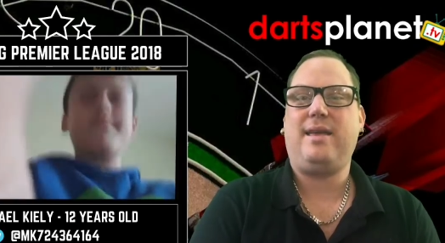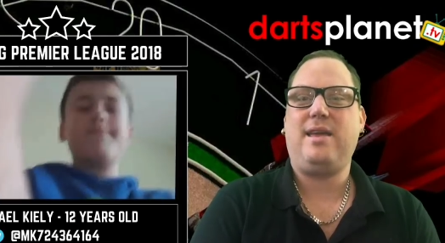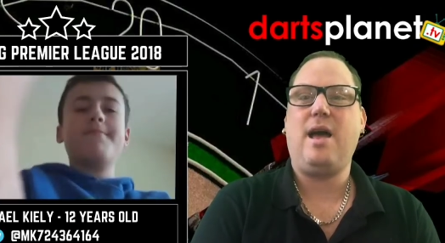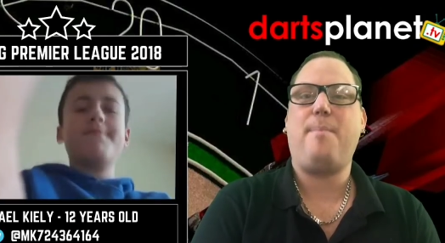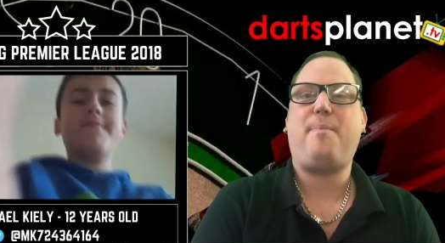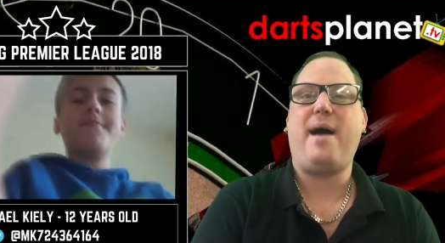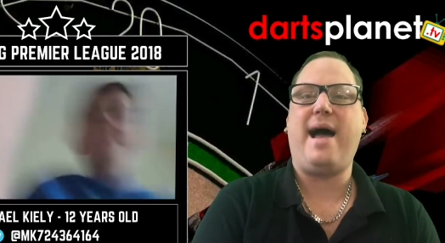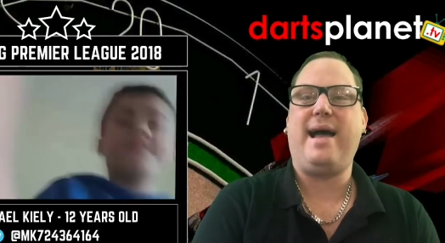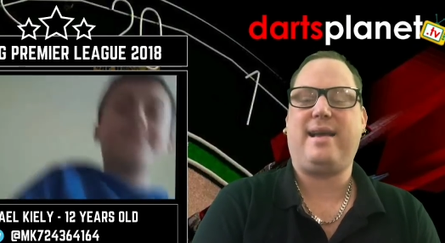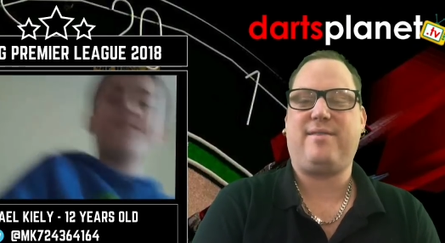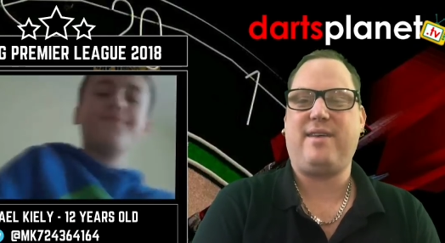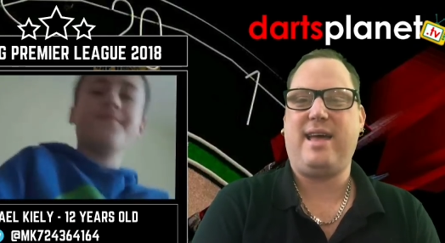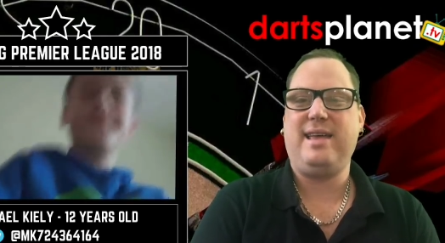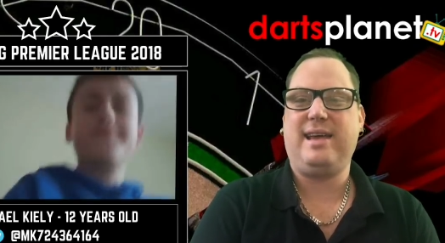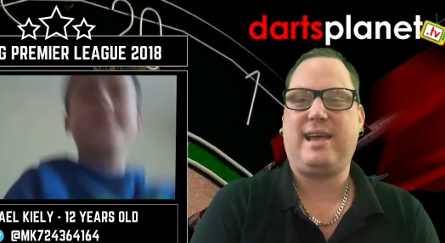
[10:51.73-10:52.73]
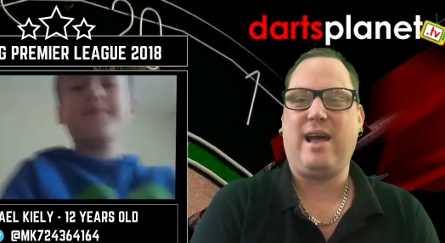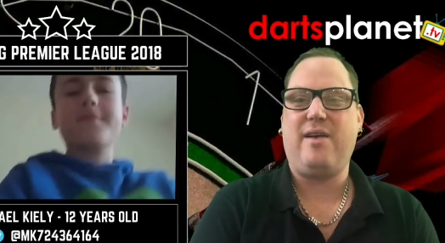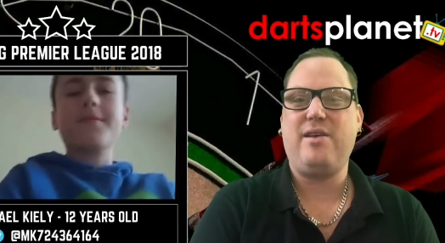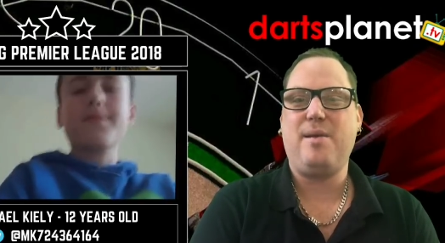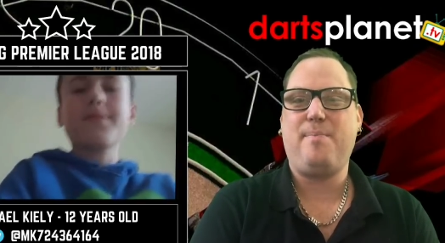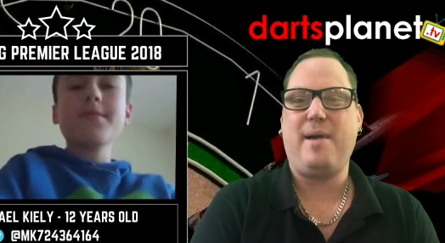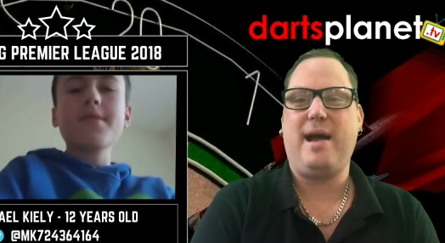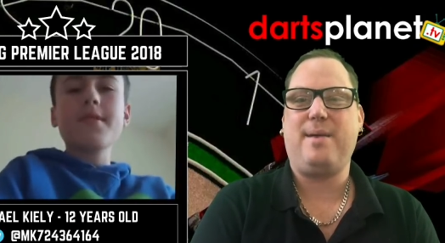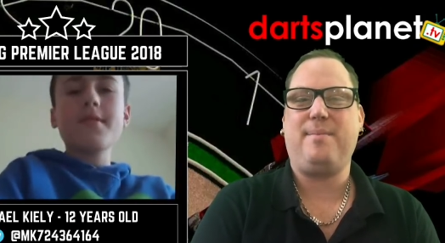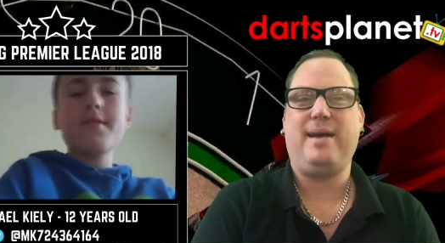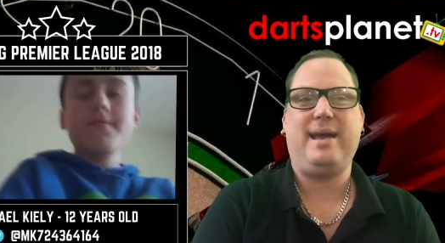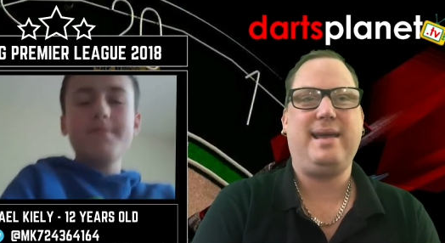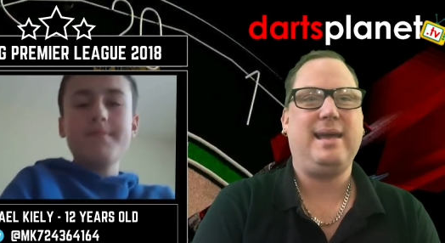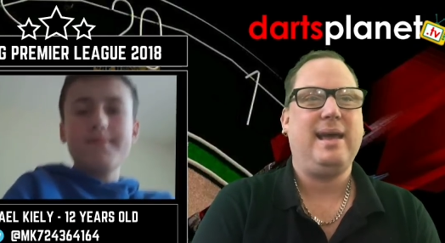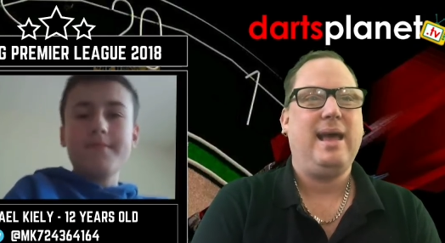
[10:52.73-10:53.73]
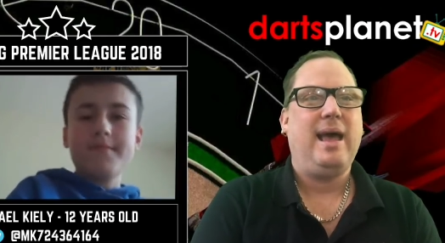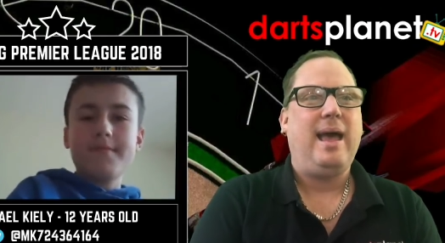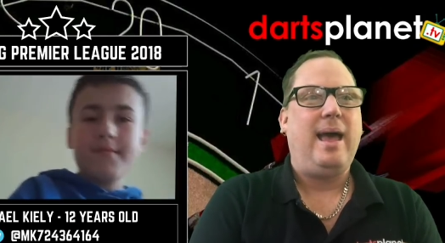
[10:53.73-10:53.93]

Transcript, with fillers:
Speaker 1: You're back. There you go. You're back, mate.